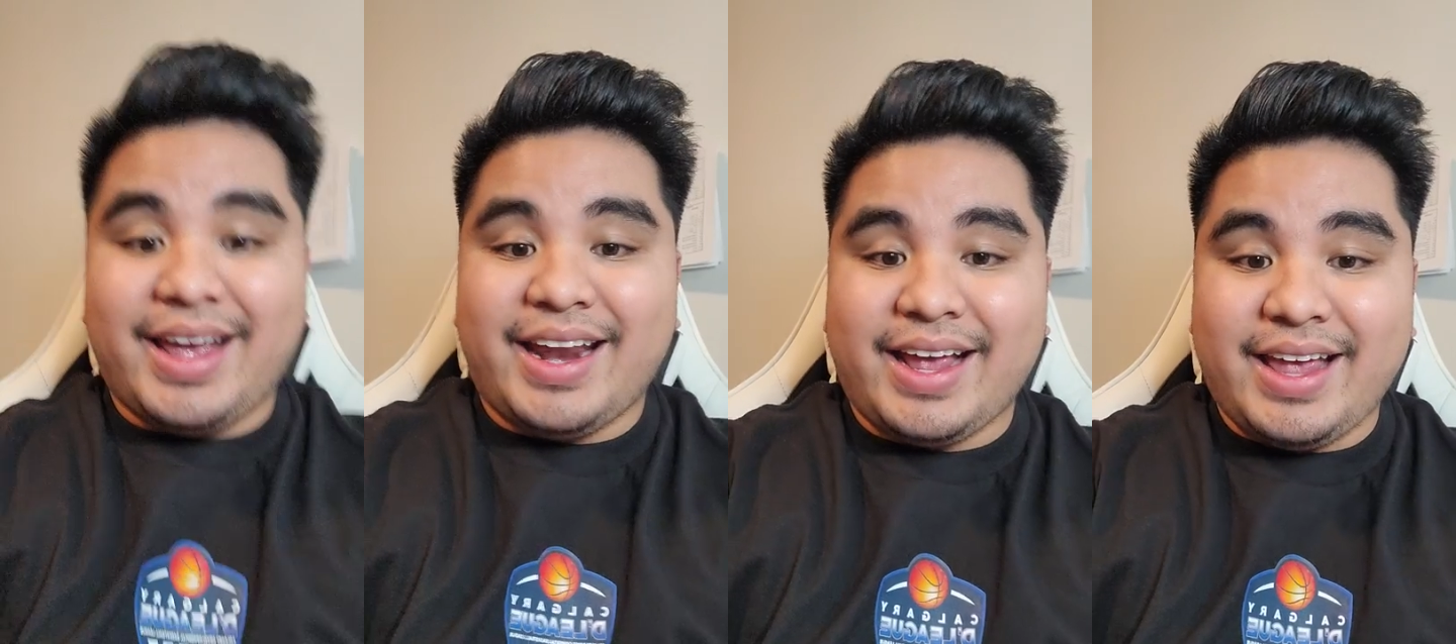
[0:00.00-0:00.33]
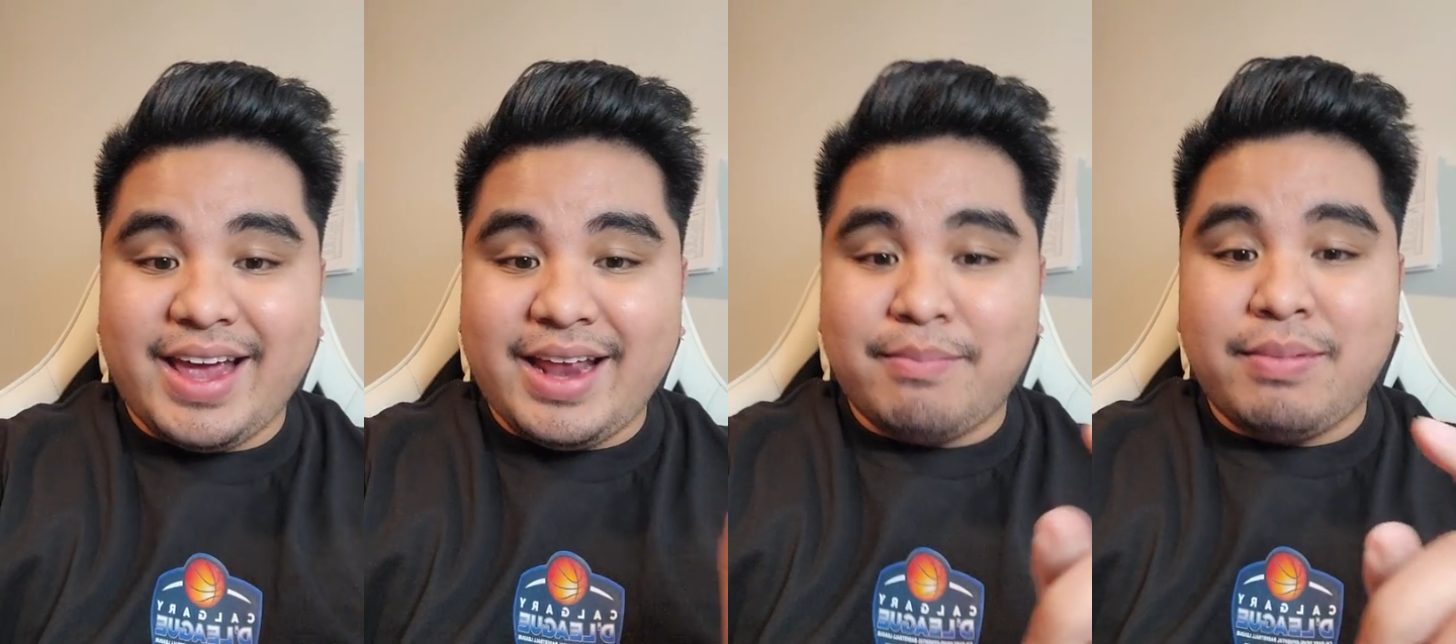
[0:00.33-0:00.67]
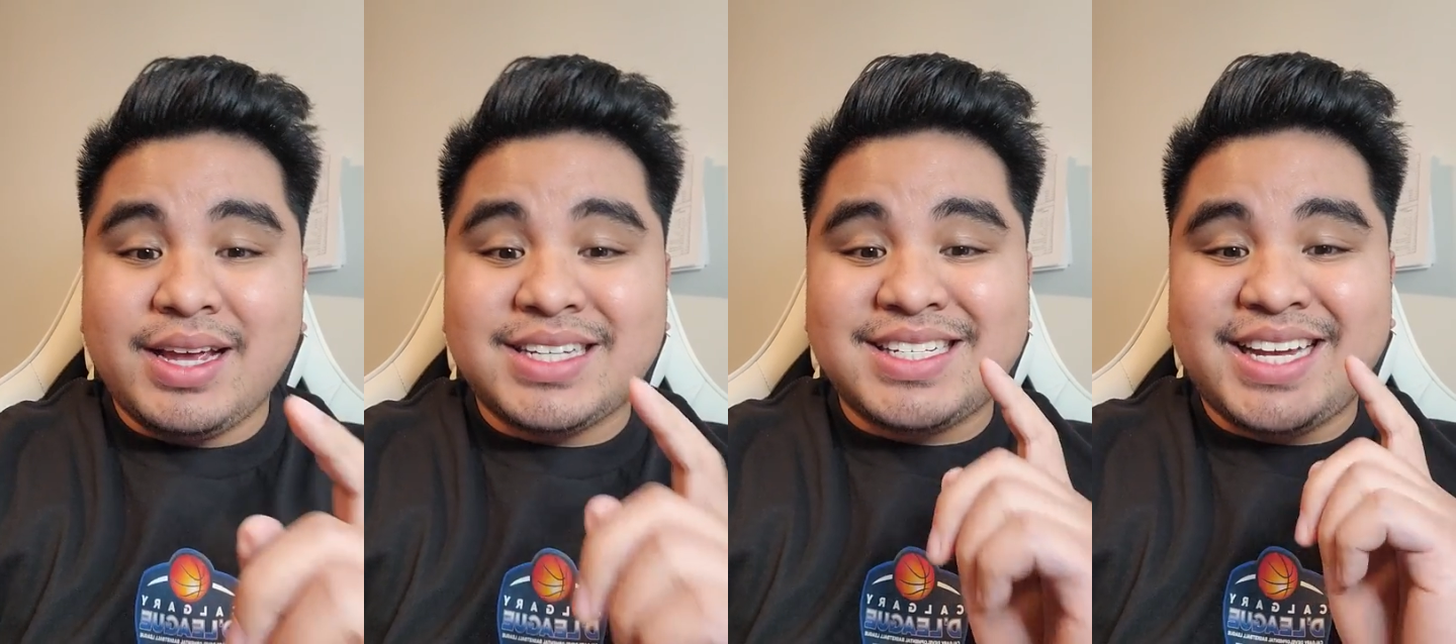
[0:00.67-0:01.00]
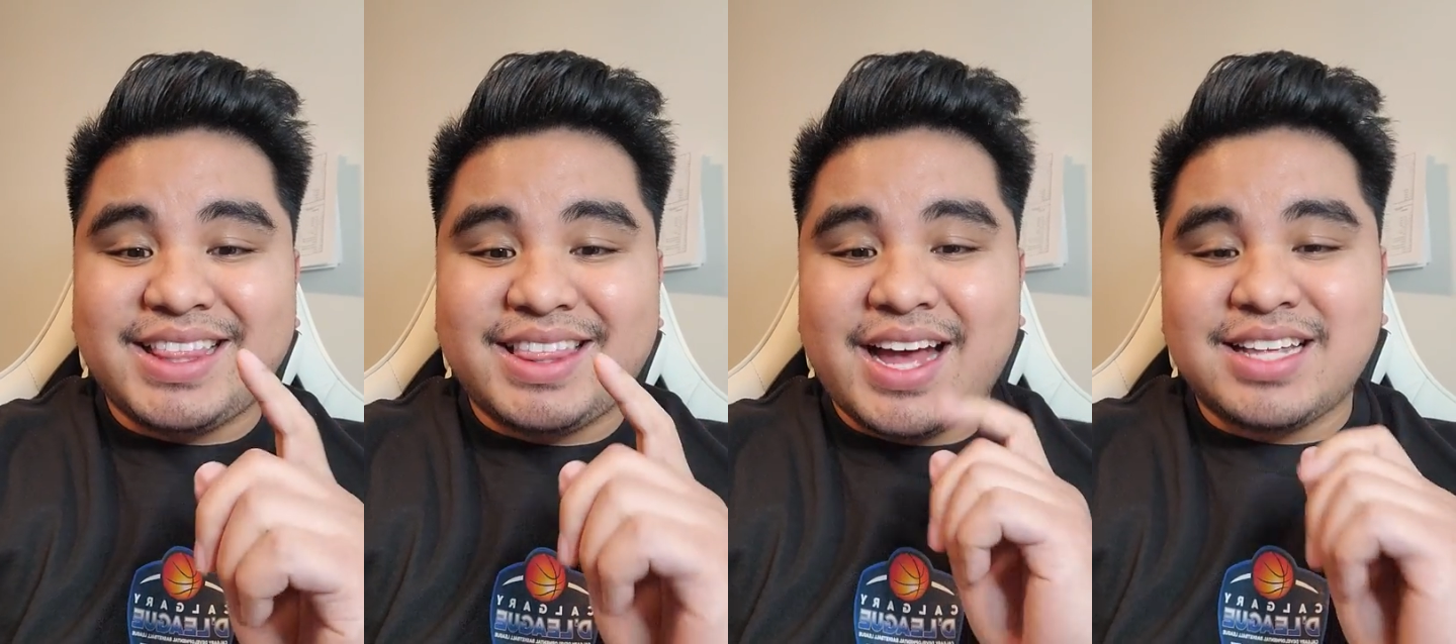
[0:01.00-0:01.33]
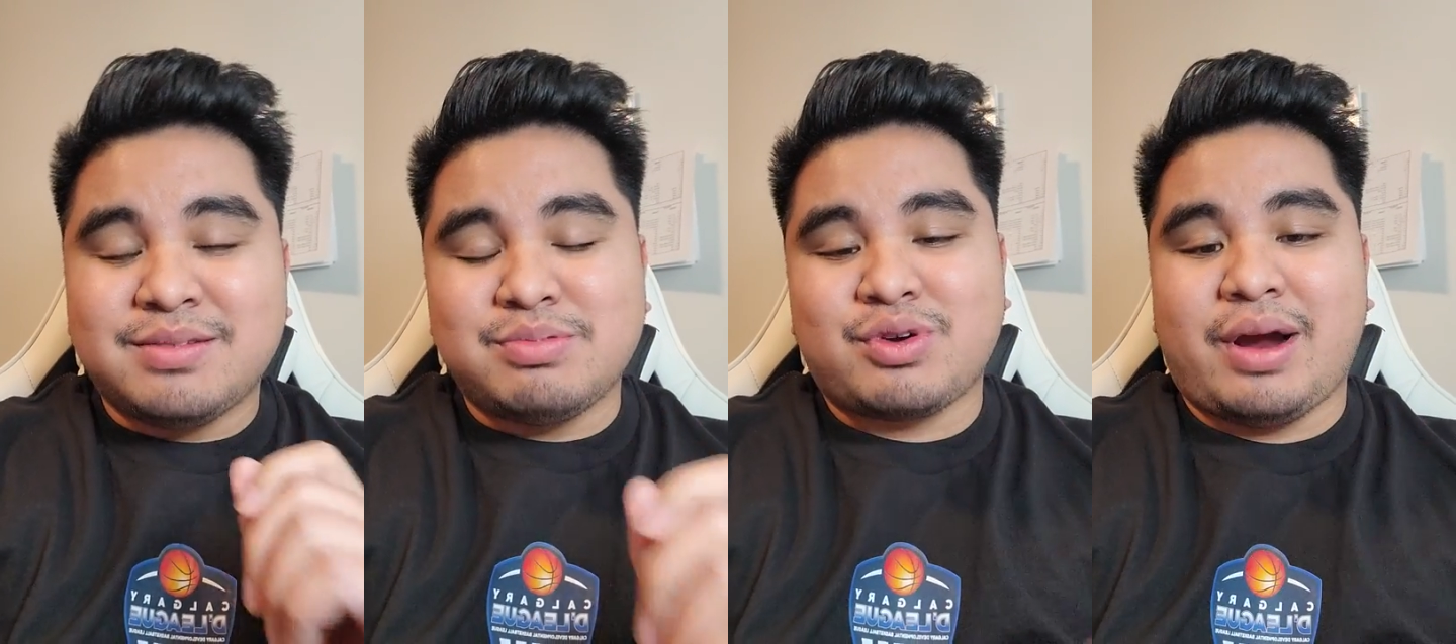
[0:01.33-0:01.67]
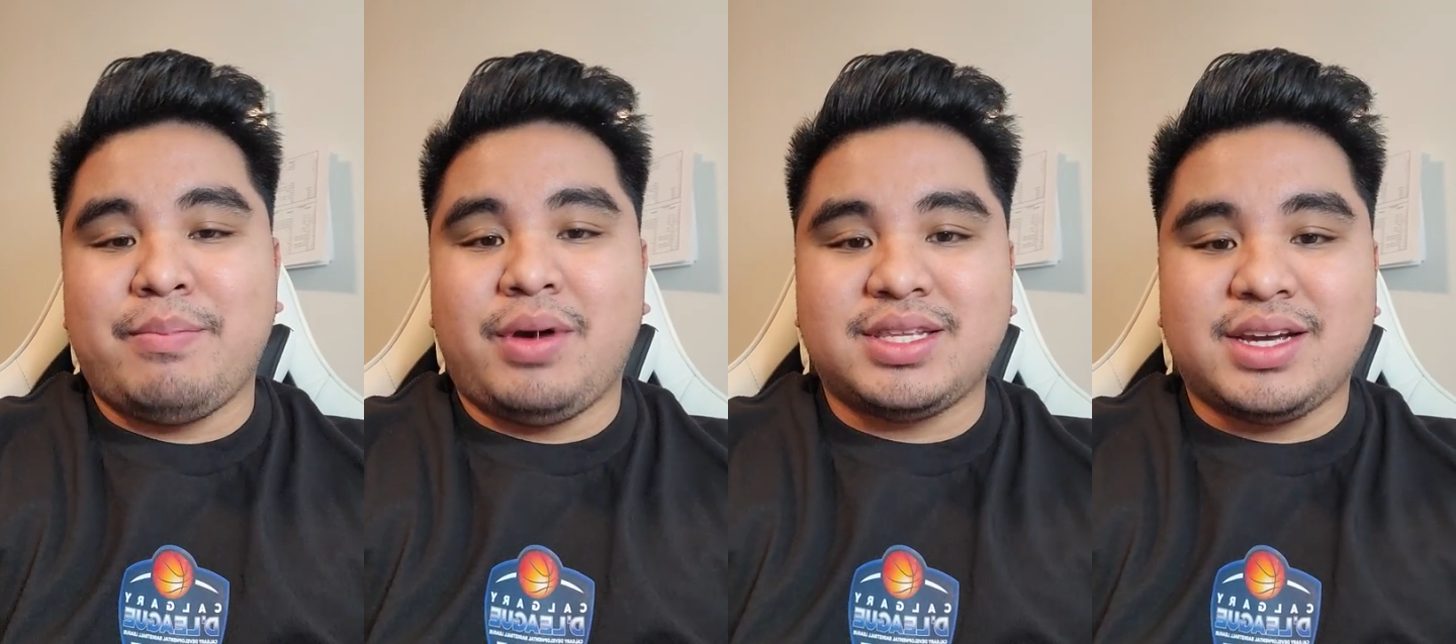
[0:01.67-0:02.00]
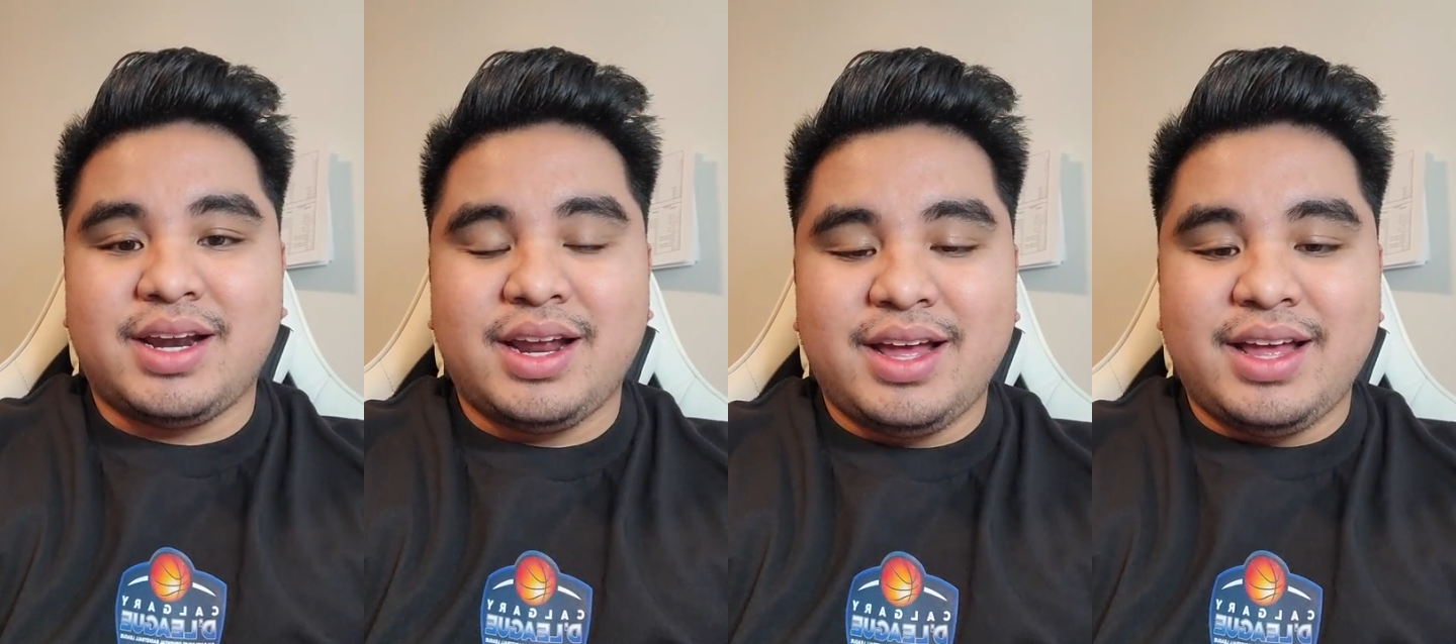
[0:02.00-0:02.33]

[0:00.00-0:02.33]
And again, please hit that subscribe button.